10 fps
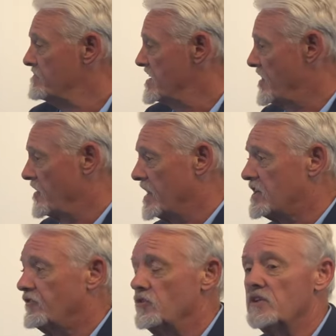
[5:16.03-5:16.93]
And then the
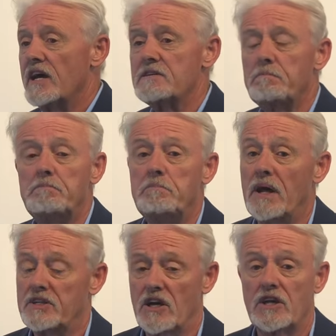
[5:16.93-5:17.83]
next few days,
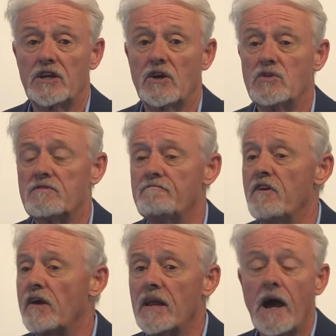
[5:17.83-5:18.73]
blood color goes
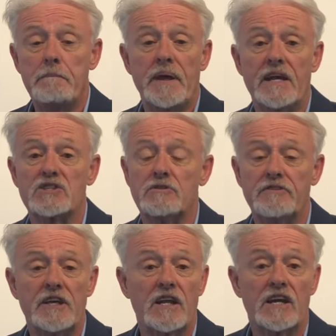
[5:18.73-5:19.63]
very light pink to
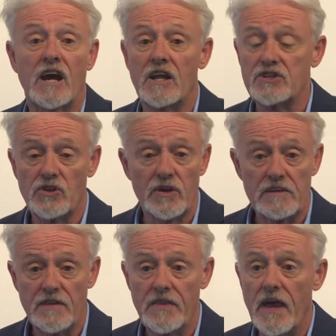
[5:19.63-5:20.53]
vanilla color to not
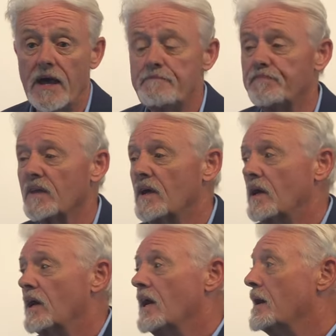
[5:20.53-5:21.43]
even there.
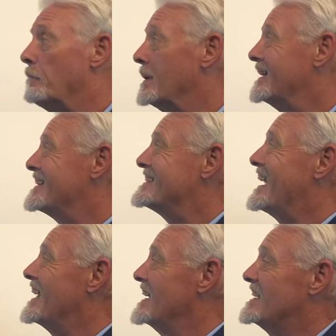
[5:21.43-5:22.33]
Blood
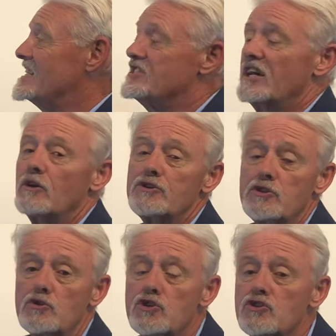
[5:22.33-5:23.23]
color can tell
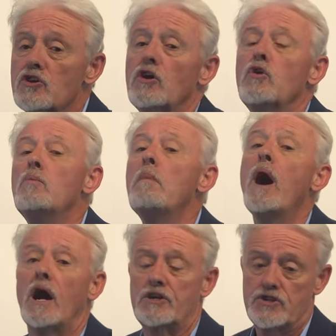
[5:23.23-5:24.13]
you so
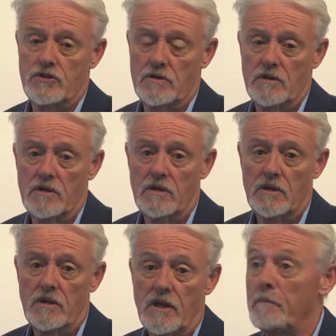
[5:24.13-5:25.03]
much
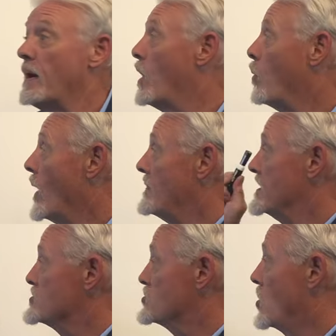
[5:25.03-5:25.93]
about when
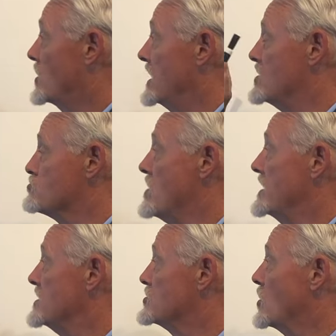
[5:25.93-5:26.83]
this dog is
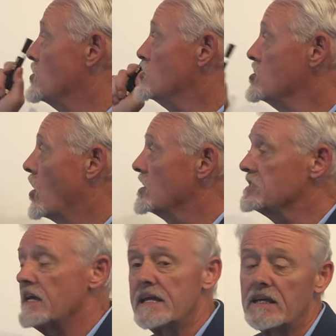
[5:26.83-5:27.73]
ready. So not
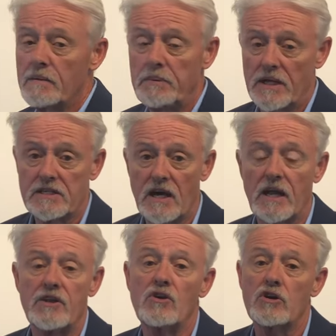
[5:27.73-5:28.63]
taking a blood
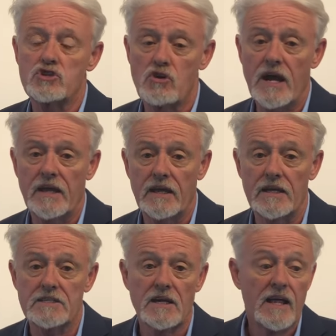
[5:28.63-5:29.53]
color, not tracking
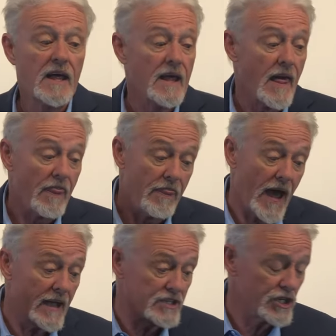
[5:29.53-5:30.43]
it,
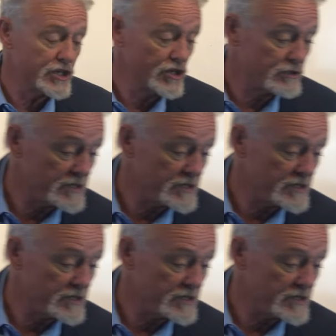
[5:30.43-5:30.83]
that is a huge